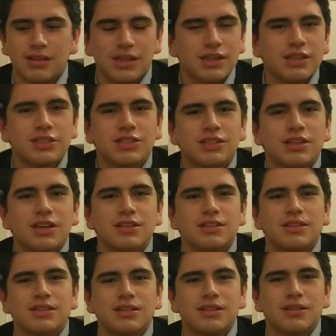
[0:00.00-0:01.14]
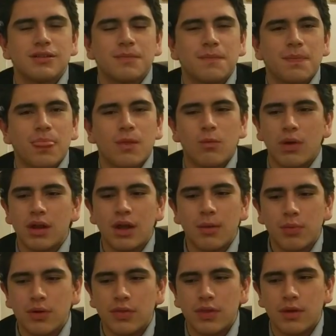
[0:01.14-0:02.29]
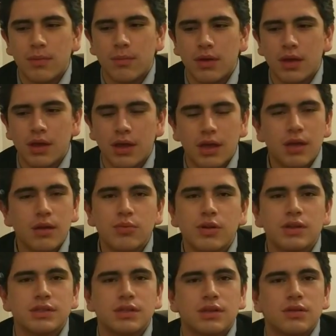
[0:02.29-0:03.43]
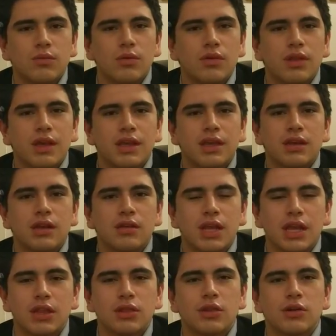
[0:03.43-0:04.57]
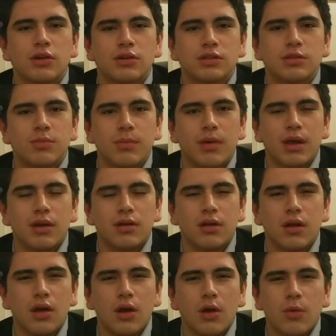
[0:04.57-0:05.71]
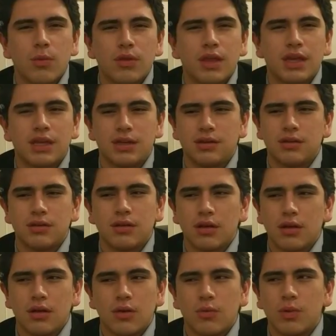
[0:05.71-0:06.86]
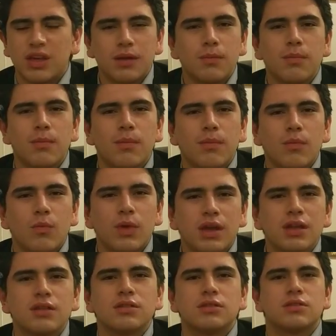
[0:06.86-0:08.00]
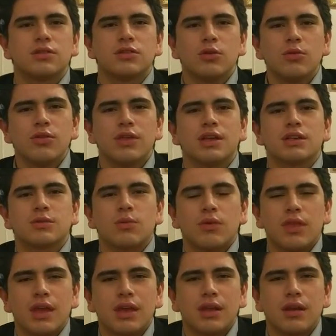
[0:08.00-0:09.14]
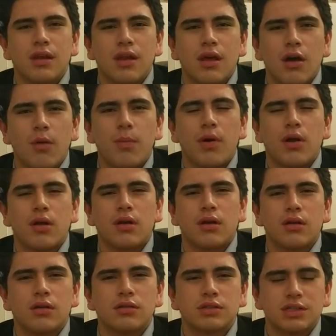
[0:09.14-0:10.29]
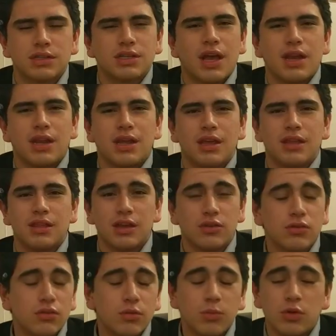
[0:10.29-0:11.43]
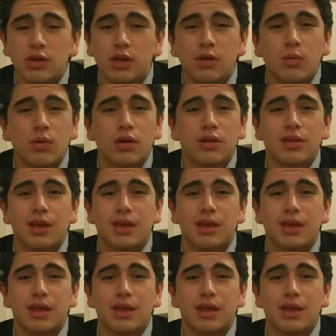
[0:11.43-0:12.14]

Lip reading: It just doesn't. Why not put them in prison where they can learn to be better, where we can do things where they can help our society. They can do community work.